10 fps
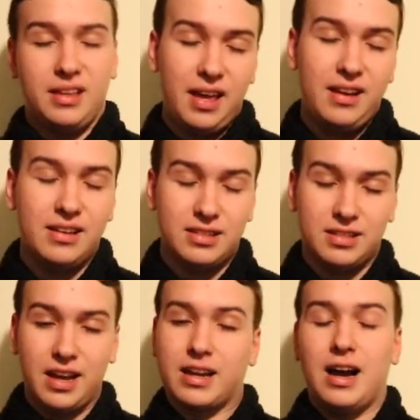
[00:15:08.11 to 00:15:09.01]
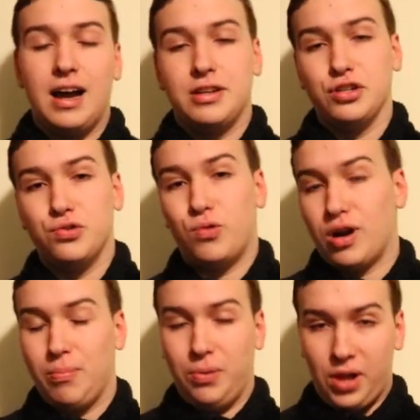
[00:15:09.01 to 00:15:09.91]
Again, it's a deck I do
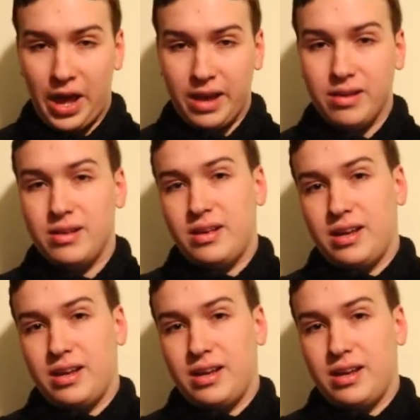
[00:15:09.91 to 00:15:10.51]
want to play